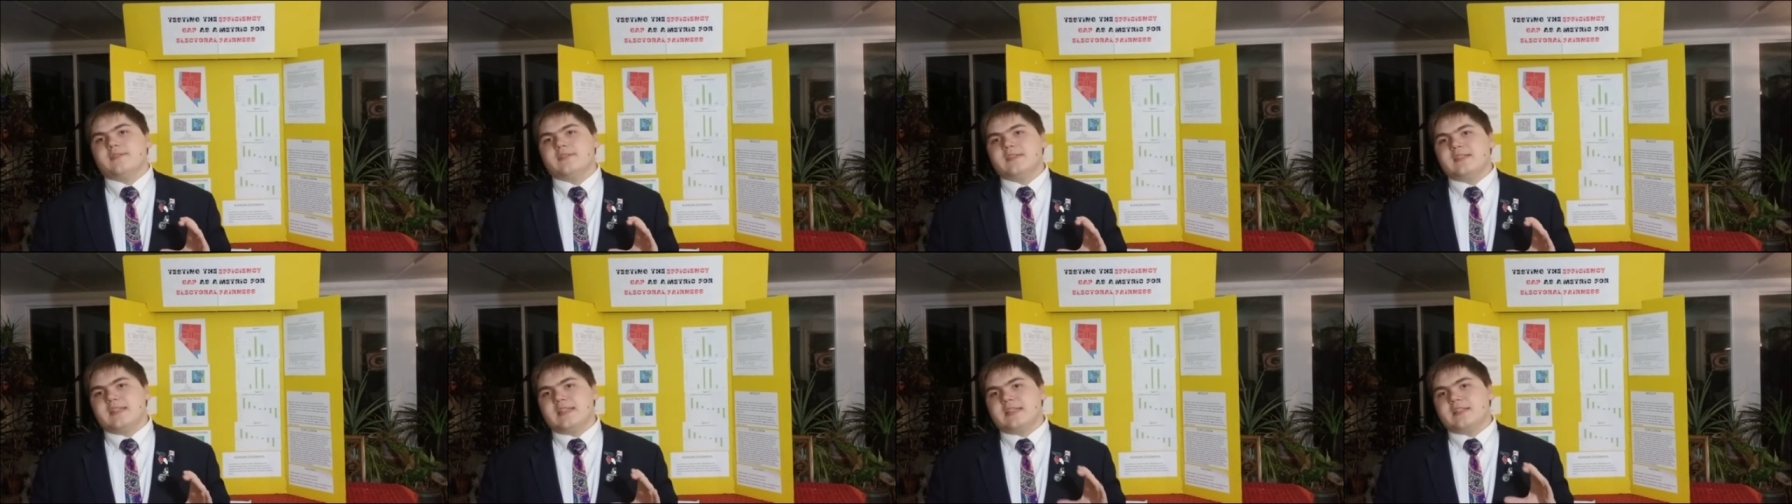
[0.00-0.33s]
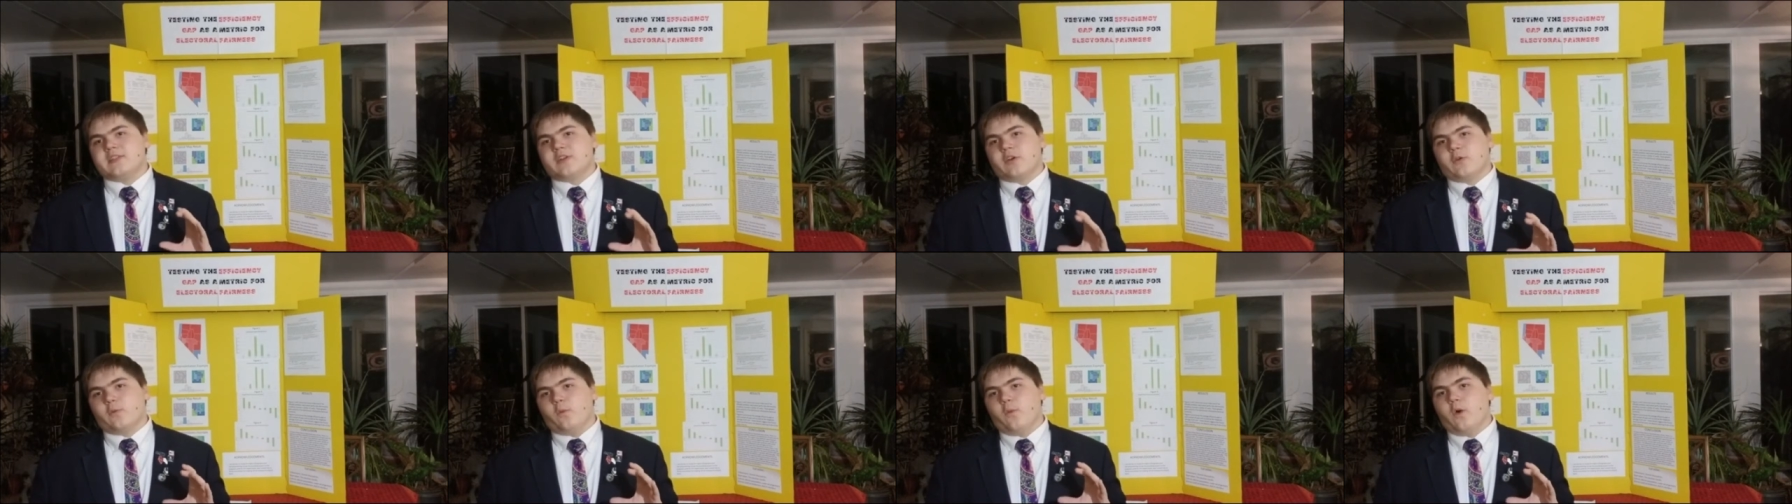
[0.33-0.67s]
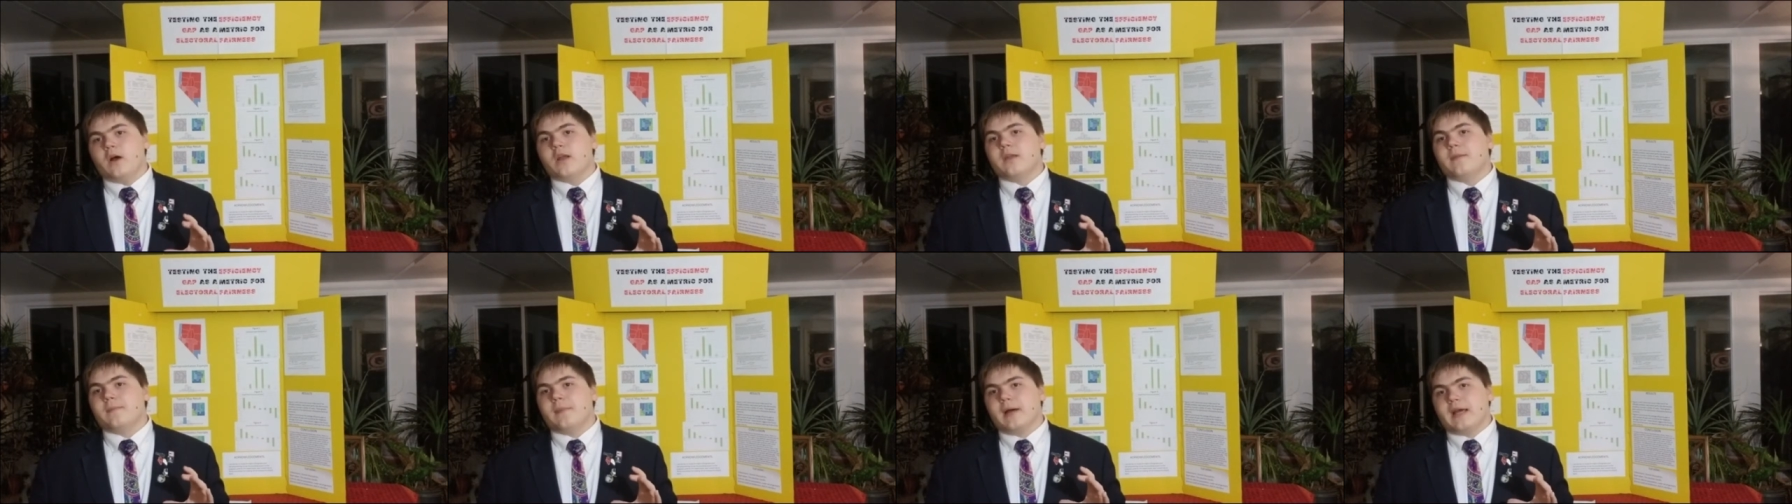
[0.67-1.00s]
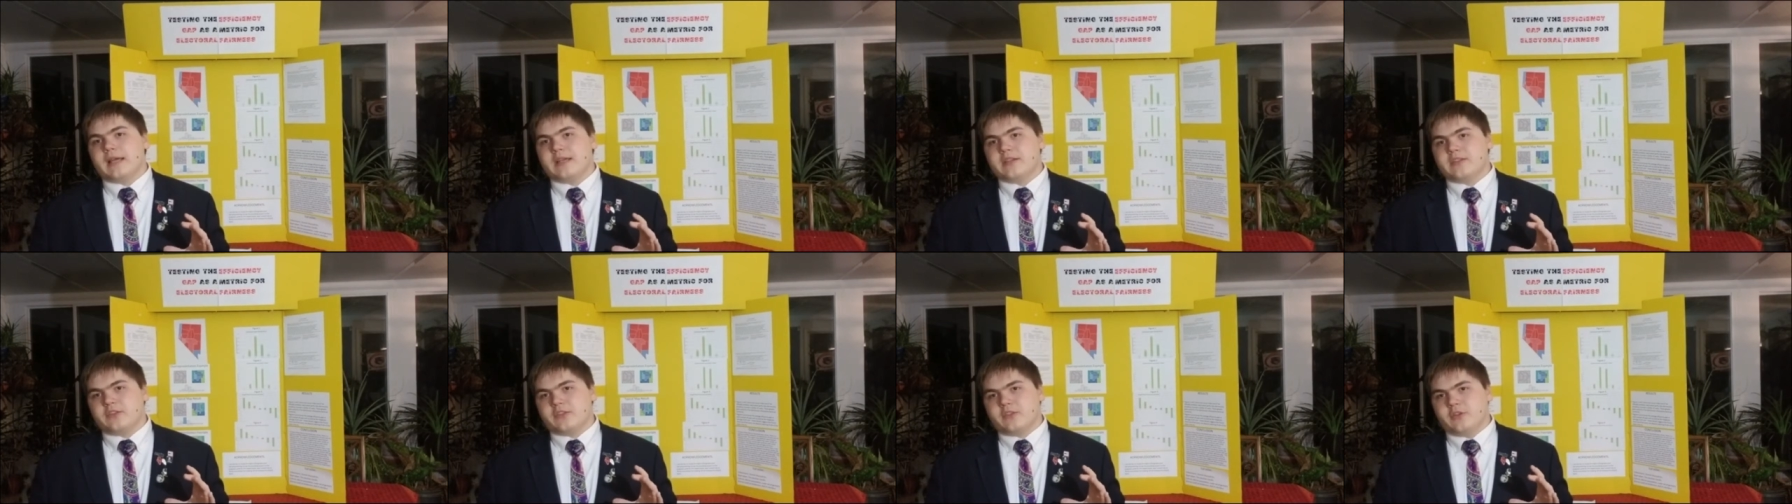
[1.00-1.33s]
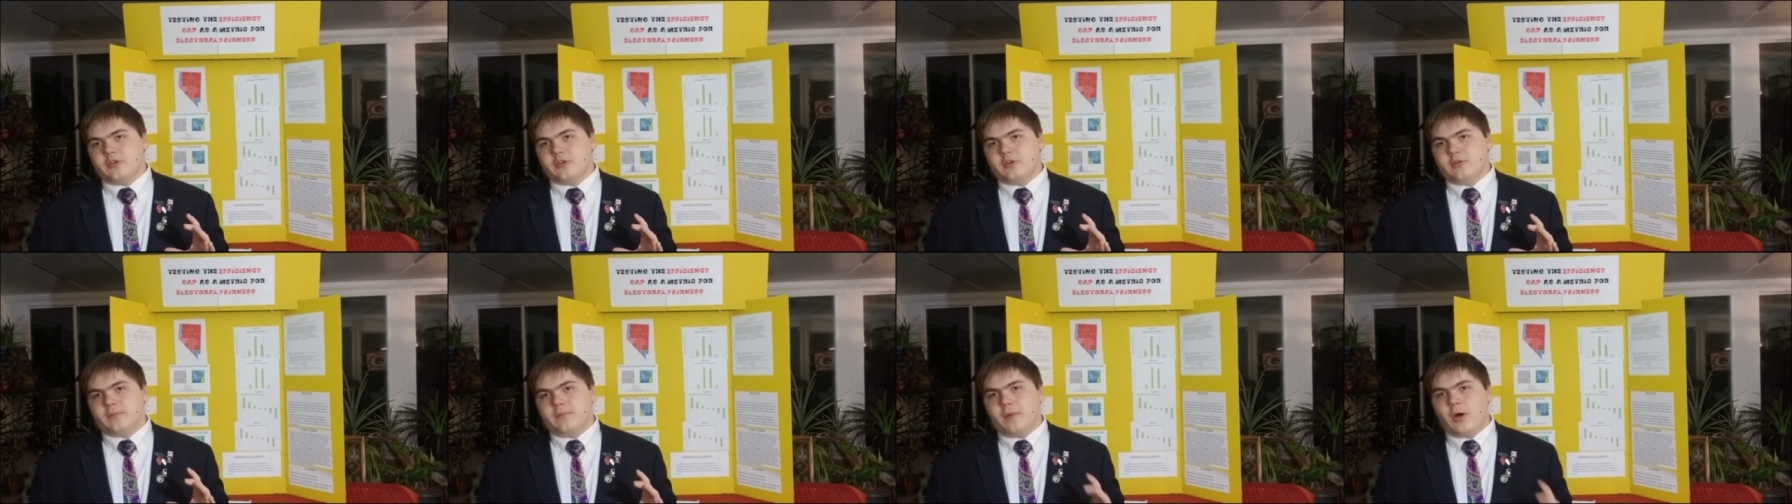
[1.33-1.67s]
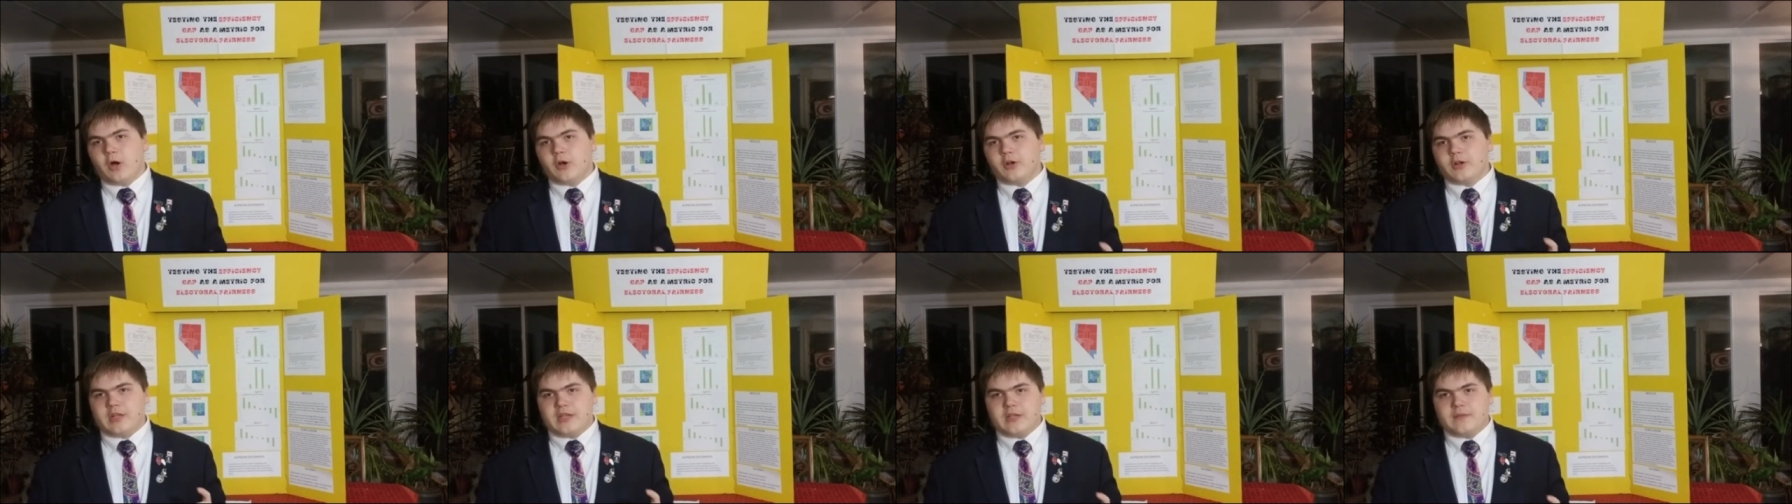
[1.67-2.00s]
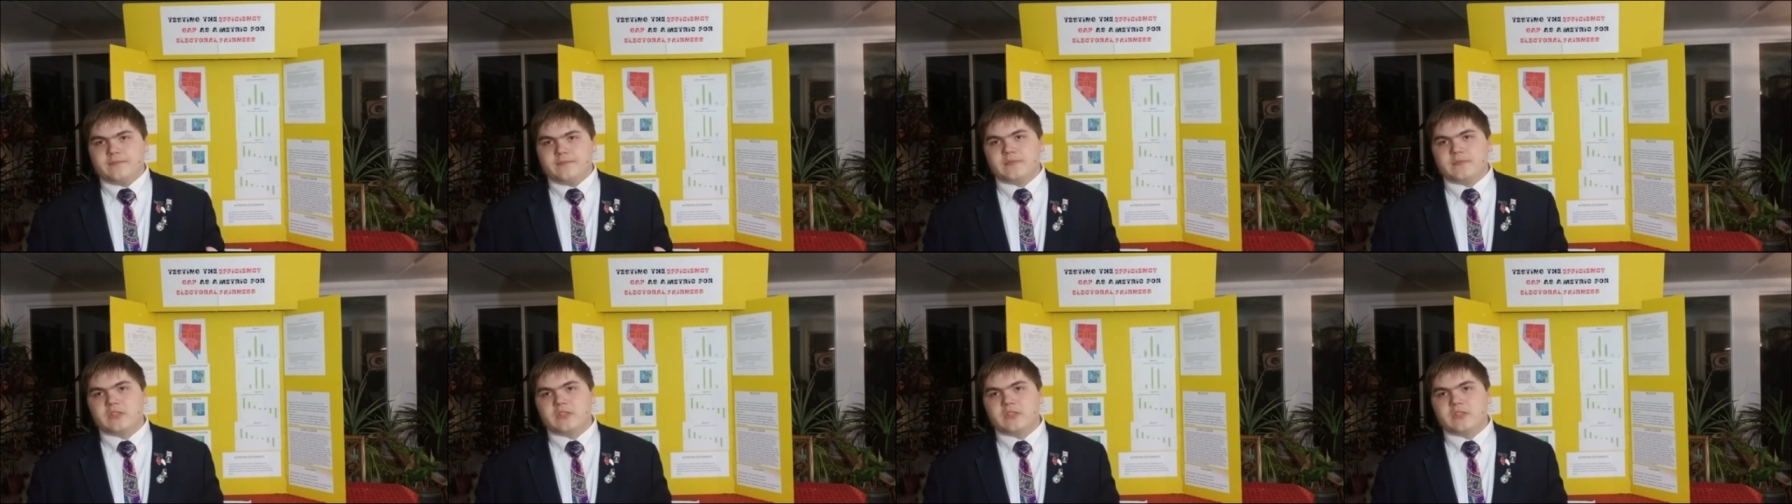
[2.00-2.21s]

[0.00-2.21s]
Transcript: seats are won by a certain party.